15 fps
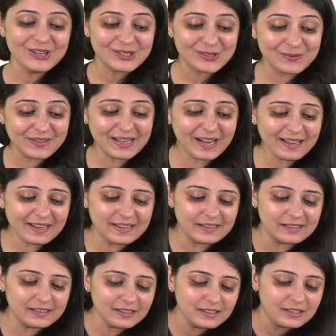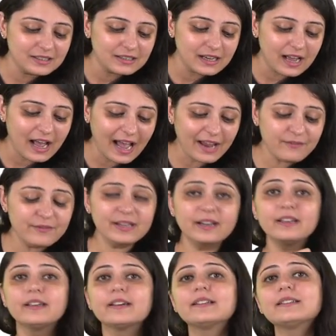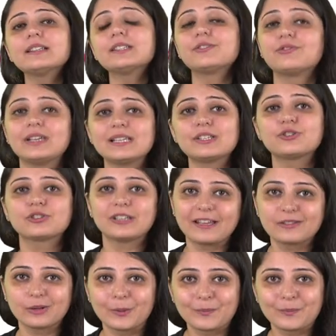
So we are here and we are here in this race together.